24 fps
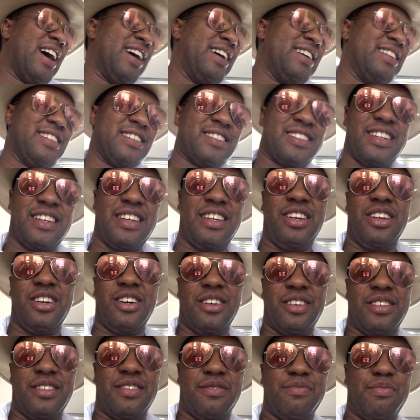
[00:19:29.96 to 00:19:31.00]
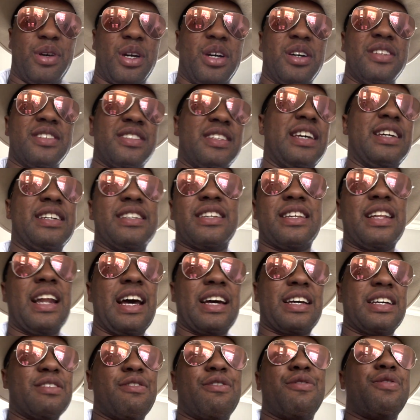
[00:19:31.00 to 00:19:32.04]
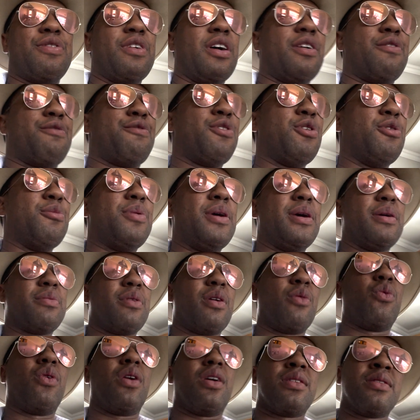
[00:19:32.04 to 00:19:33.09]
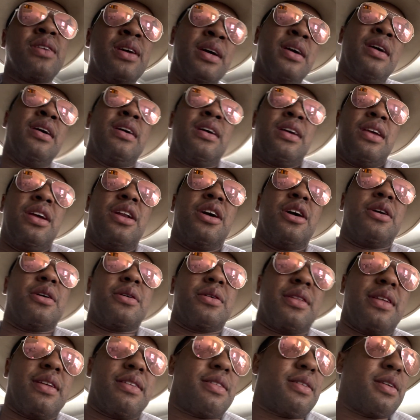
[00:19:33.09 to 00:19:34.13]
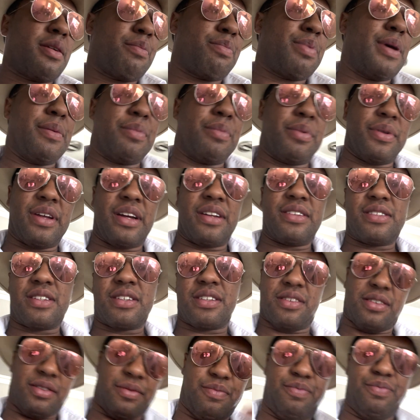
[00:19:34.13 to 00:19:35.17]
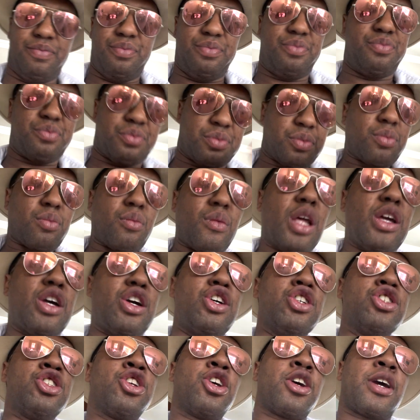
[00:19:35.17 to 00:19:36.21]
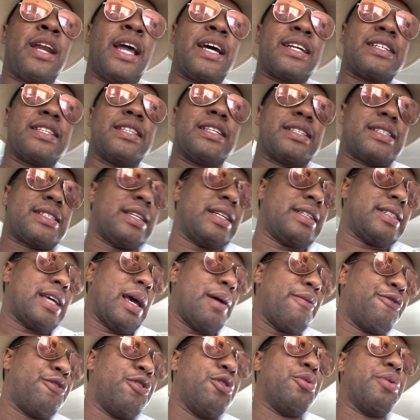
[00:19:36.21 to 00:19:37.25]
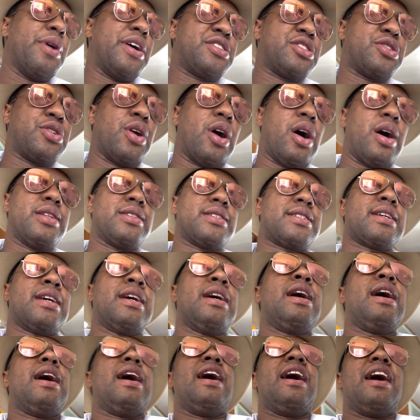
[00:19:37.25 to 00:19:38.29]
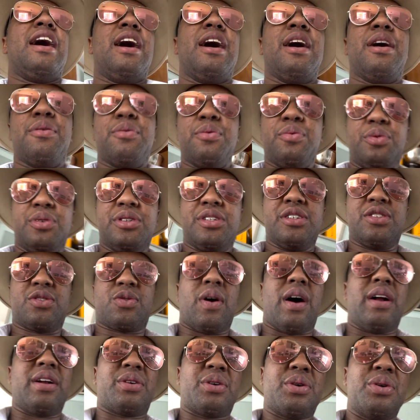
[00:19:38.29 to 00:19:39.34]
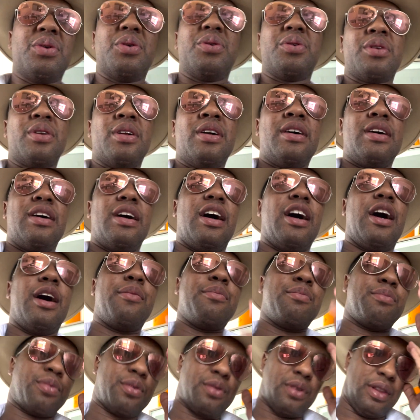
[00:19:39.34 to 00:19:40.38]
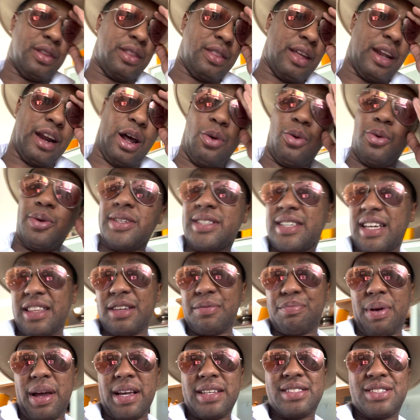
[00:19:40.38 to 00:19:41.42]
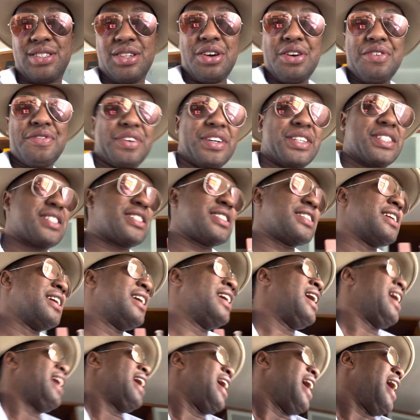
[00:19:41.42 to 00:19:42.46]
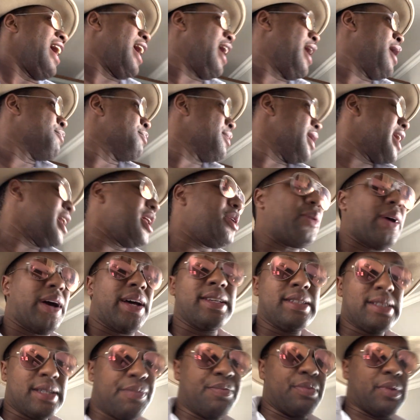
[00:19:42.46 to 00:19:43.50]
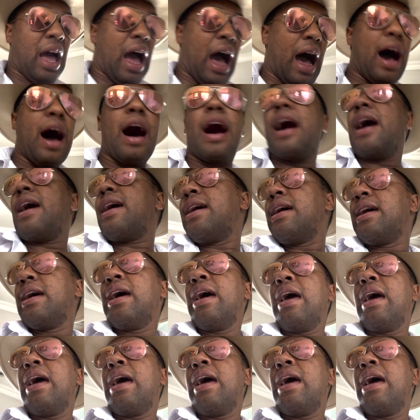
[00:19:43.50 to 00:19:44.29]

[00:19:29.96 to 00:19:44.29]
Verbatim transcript: and, you know, because there's like a, few people, well, you know, there's people that circulate in the same few restaurants, um, which is quite cool. Um, and I always get the best service. Um, anyways, I